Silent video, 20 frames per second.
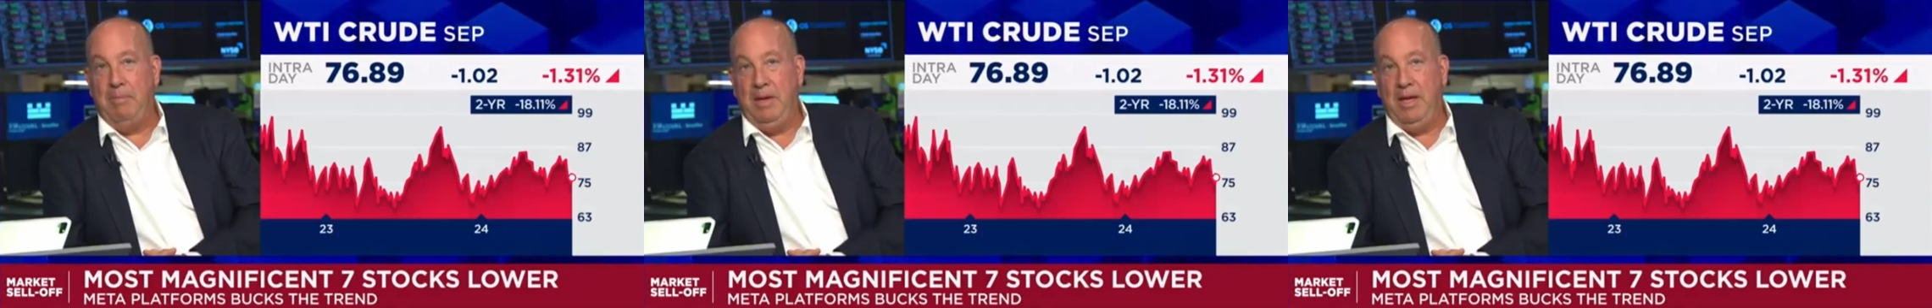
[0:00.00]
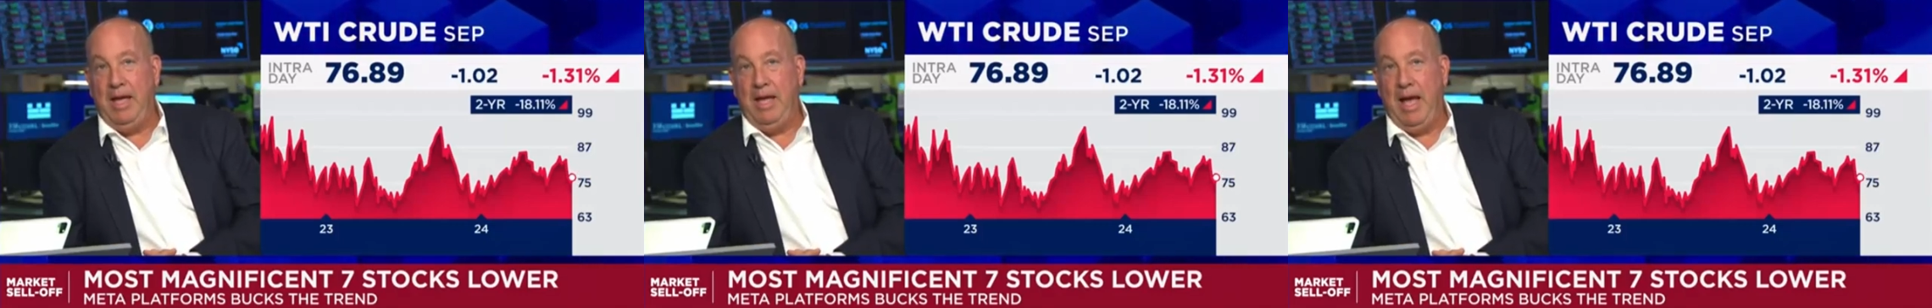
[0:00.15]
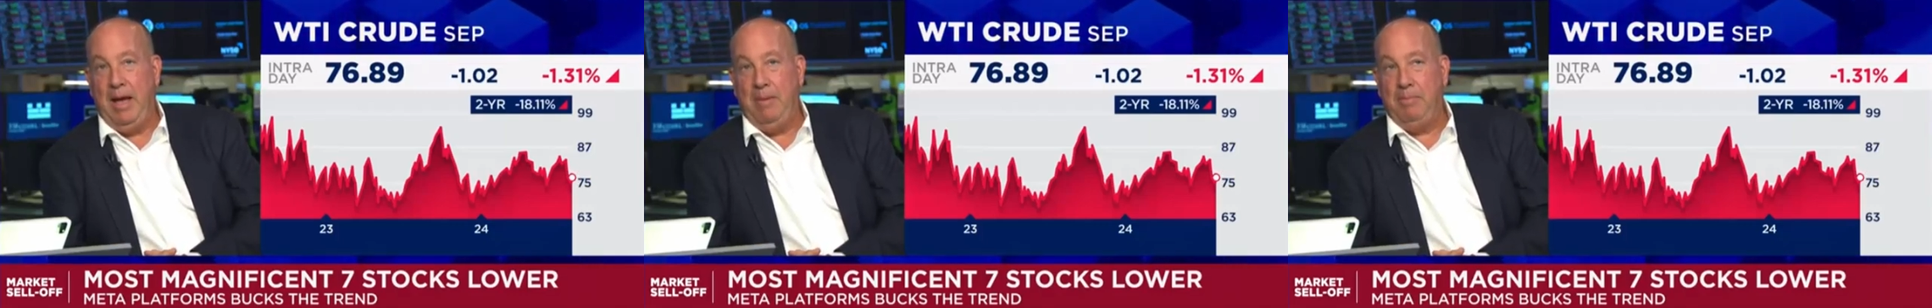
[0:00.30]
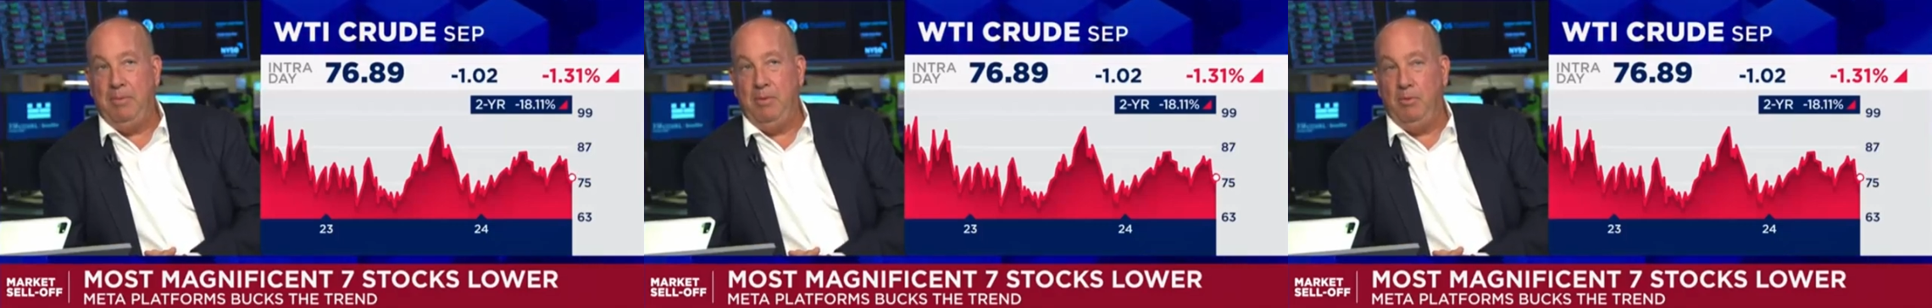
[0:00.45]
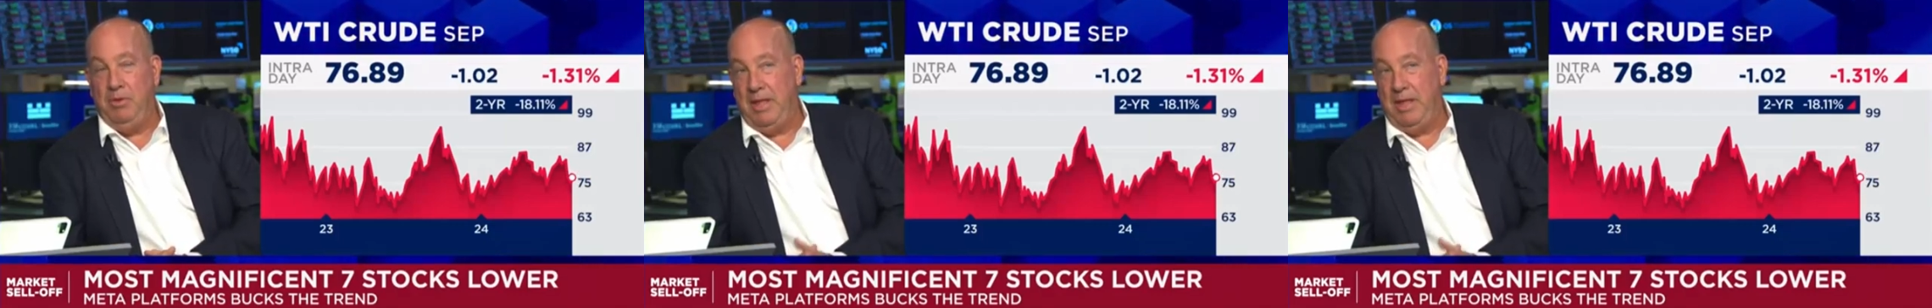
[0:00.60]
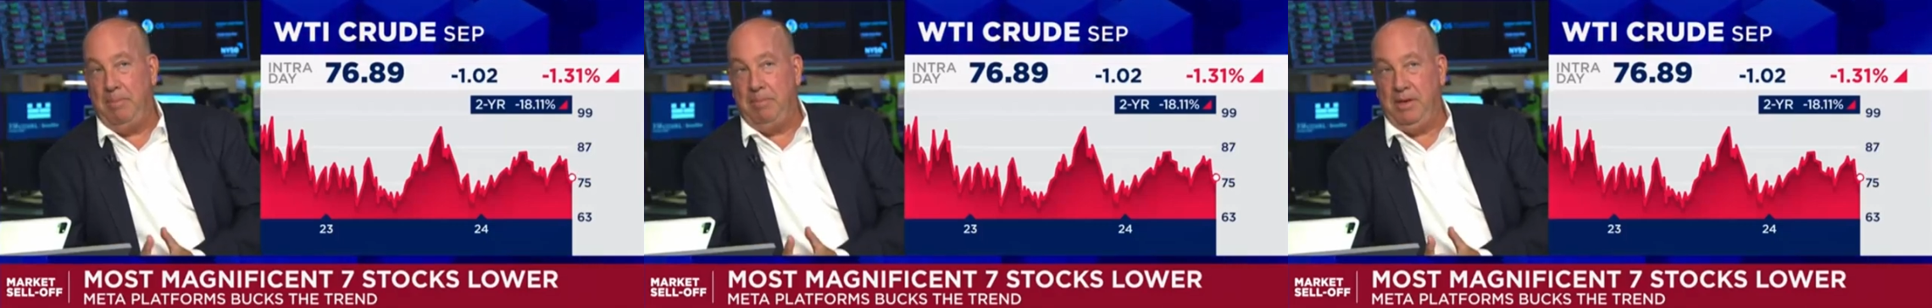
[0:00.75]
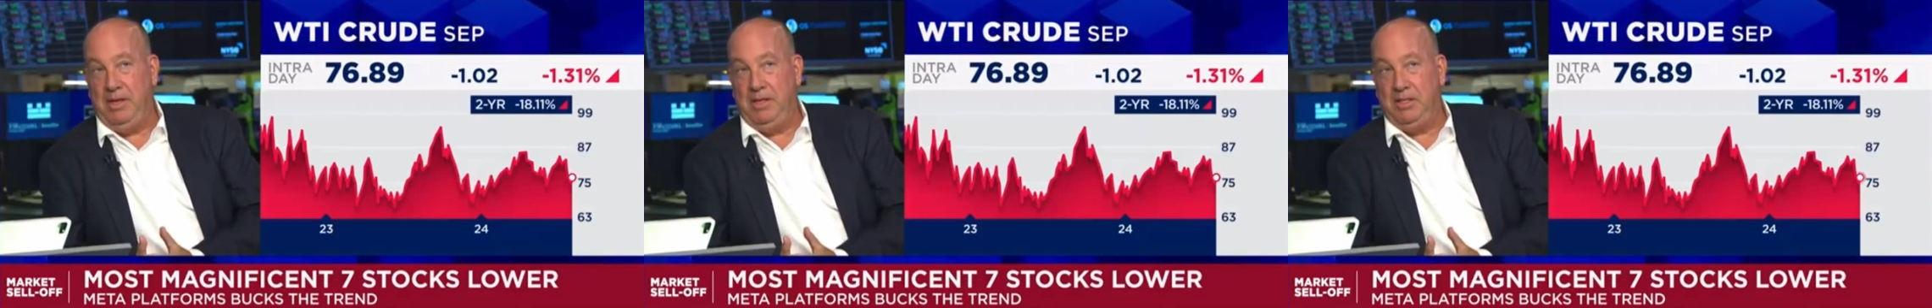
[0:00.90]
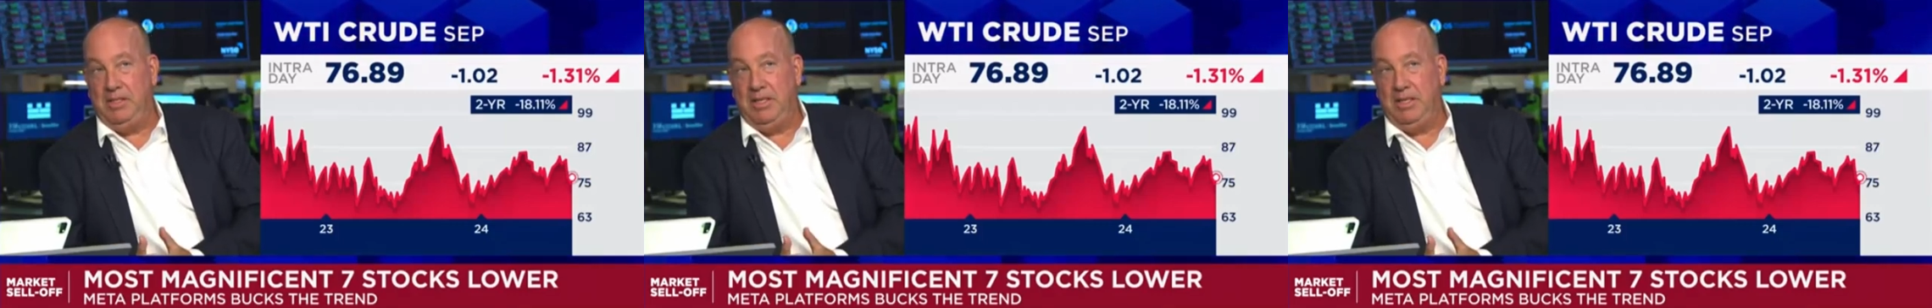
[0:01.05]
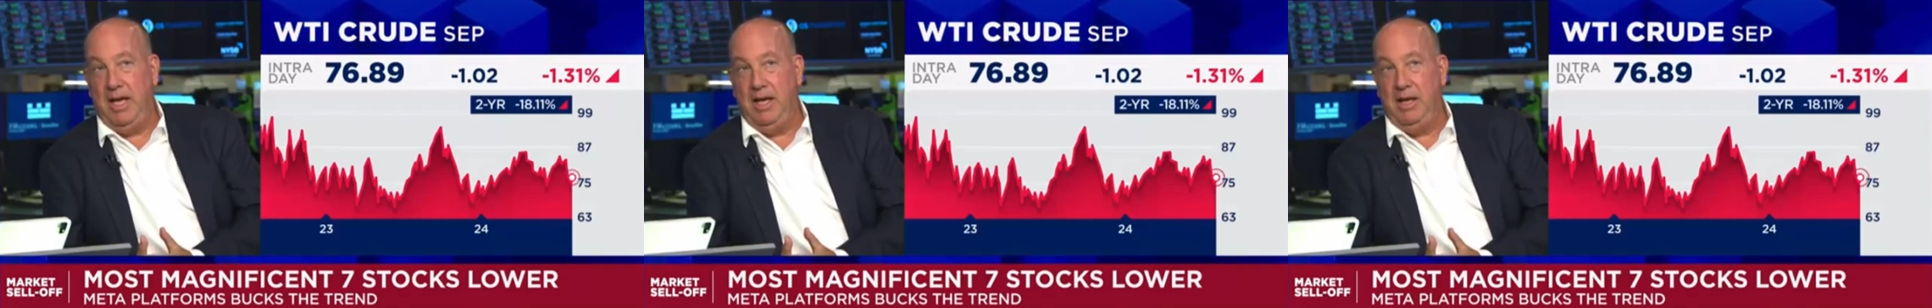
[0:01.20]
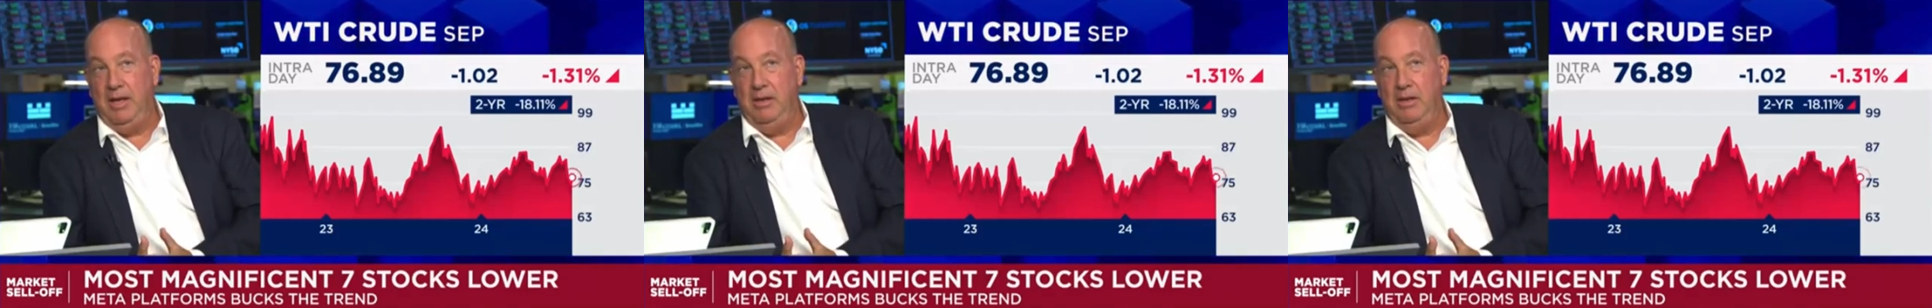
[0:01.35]
being
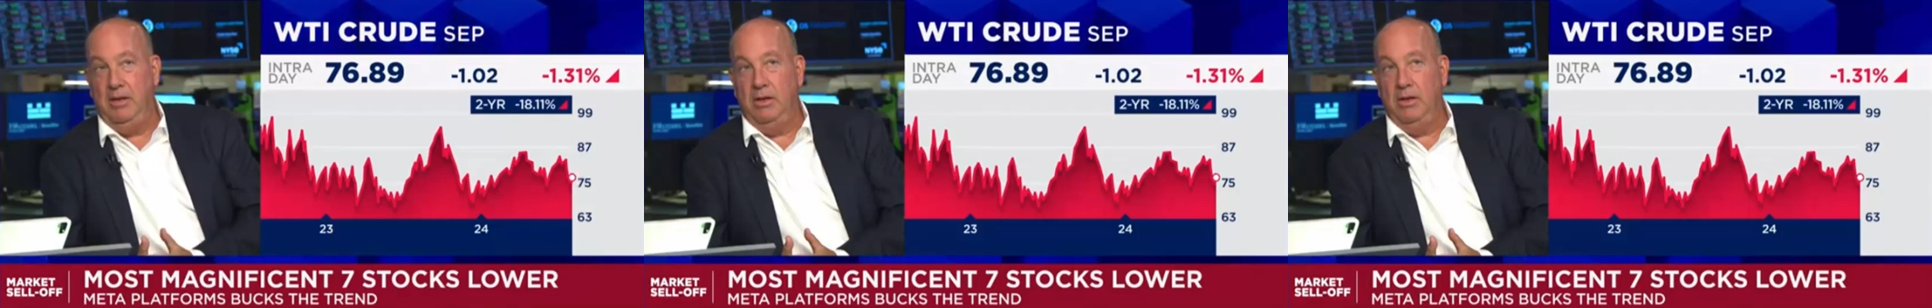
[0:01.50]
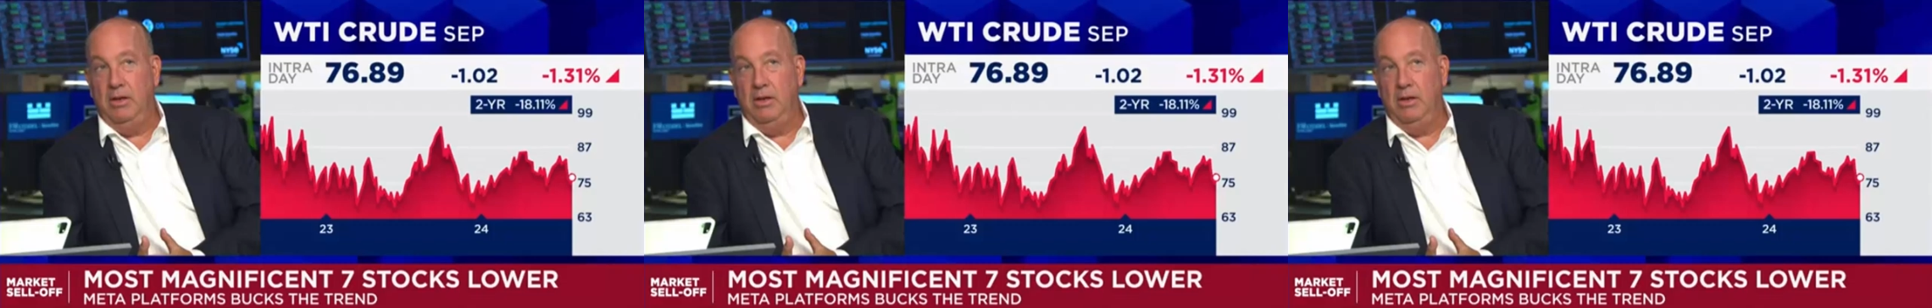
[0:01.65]
said,